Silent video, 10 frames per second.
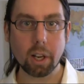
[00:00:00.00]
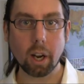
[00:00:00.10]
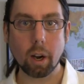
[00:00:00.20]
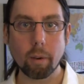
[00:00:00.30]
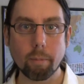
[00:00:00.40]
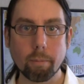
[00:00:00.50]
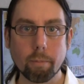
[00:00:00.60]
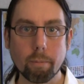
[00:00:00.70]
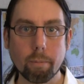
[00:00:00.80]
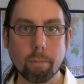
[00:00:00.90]
their
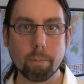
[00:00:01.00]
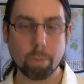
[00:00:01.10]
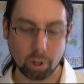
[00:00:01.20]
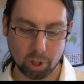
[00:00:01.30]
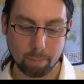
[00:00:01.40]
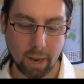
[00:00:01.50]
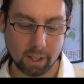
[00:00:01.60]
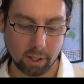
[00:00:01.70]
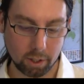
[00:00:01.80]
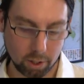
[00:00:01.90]

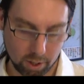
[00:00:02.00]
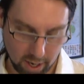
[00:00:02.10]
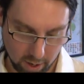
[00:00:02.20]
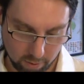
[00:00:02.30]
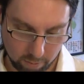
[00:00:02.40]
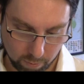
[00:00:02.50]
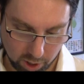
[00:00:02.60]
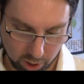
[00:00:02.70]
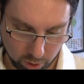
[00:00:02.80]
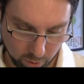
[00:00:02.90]
prospectus now,
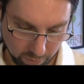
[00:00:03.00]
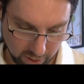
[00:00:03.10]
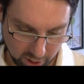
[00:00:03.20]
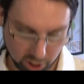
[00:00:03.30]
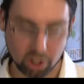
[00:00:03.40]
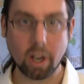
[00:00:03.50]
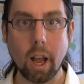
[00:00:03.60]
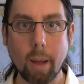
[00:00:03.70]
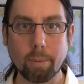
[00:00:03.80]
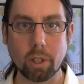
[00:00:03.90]
which is sort of like a
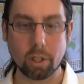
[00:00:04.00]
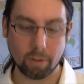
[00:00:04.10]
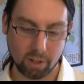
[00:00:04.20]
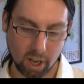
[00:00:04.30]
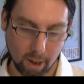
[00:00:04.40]
synopsis of the